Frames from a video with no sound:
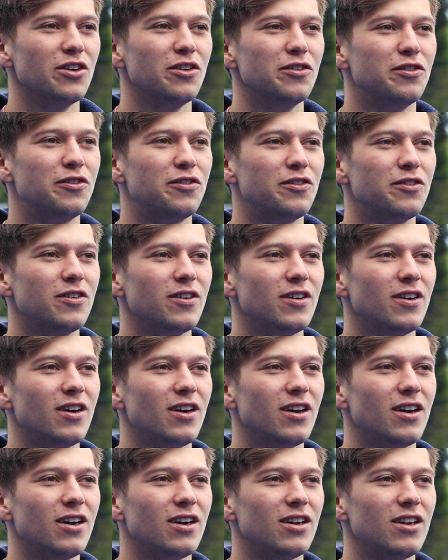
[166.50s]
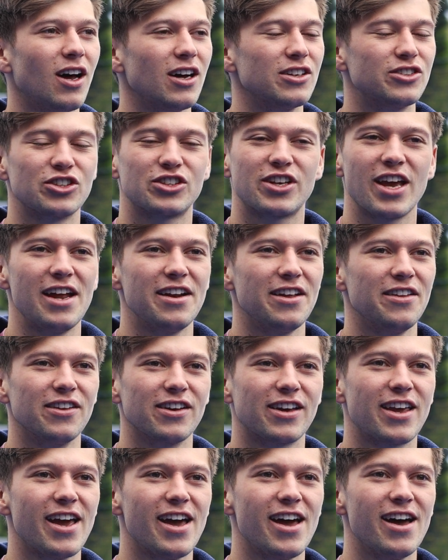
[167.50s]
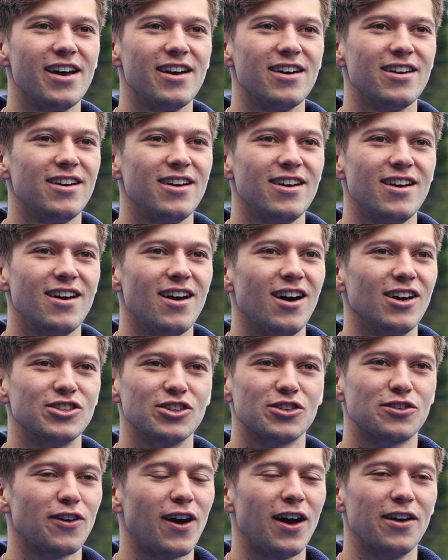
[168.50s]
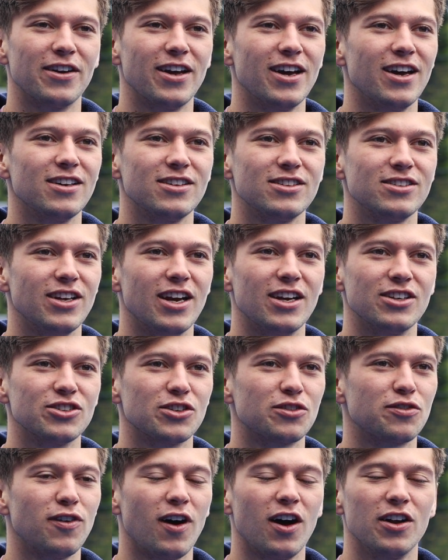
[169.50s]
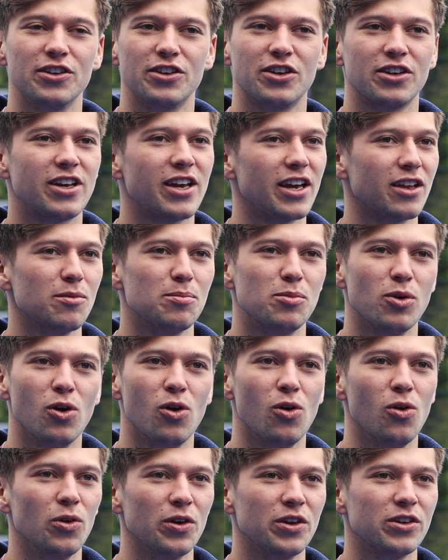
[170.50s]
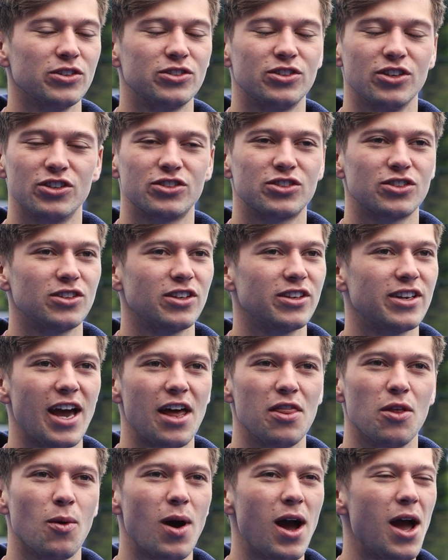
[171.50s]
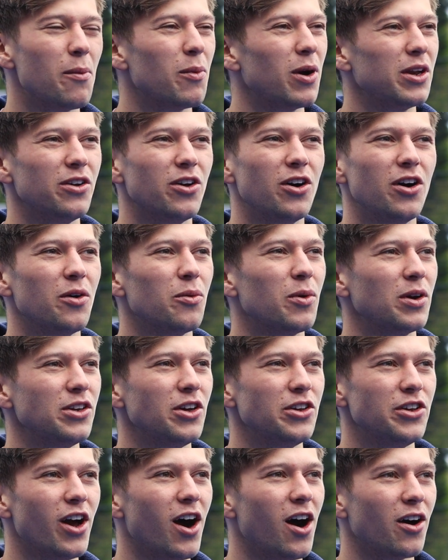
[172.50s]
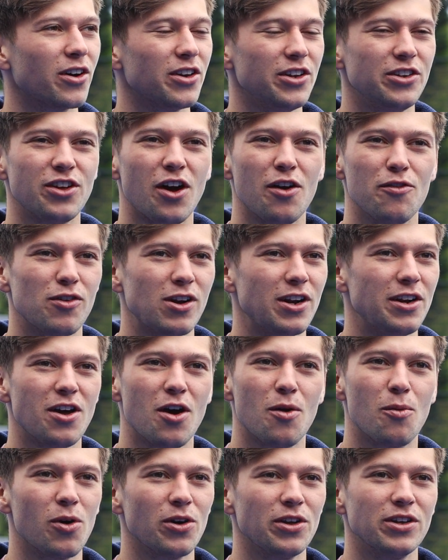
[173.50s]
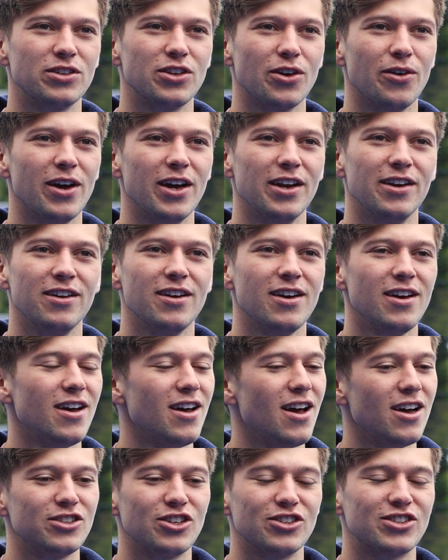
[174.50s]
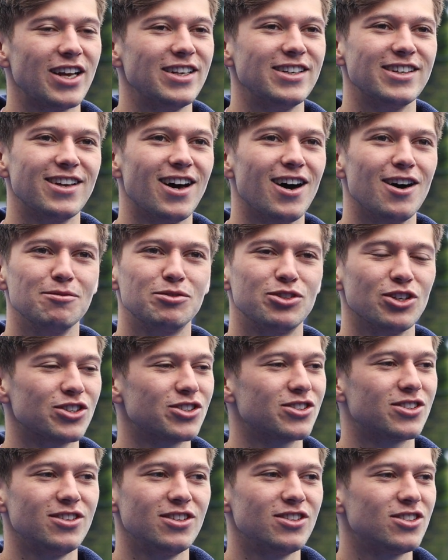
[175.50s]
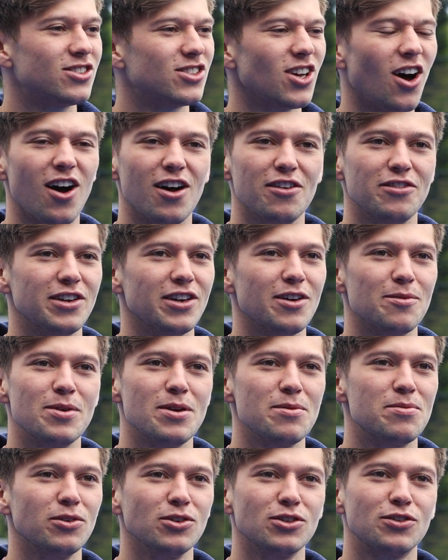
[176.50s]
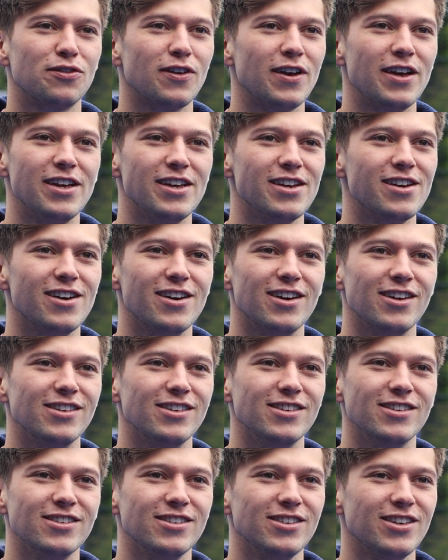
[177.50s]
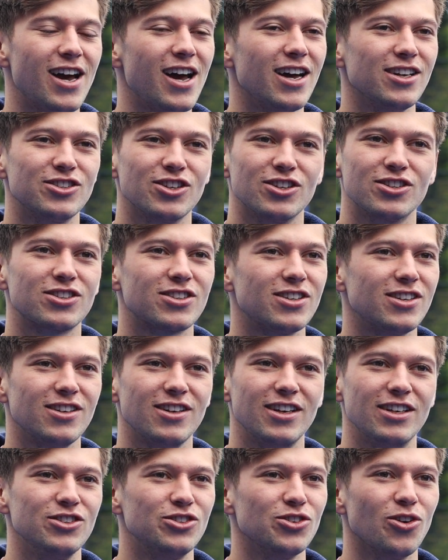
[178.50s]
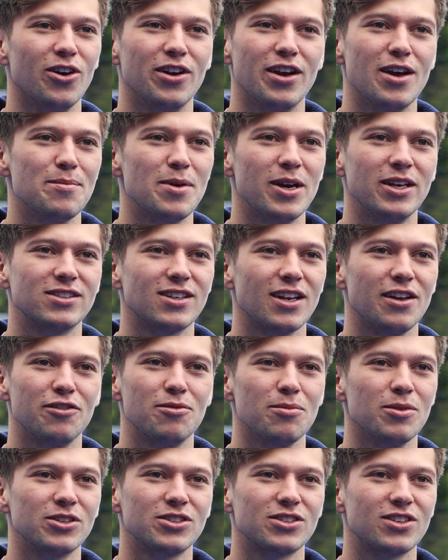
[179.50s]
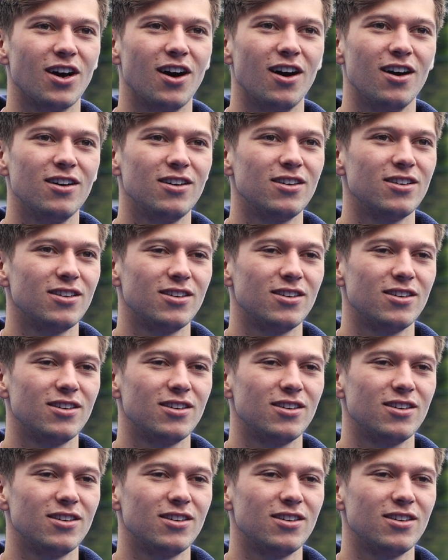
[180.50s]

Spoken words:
of like just getting in the kit. I just found it just fun. You could kick the ball, you could just get in the way, and when you're young and you don't really know what you're doing, just ended up just diving at people's feet and yeah, just enjoying it basically from the start.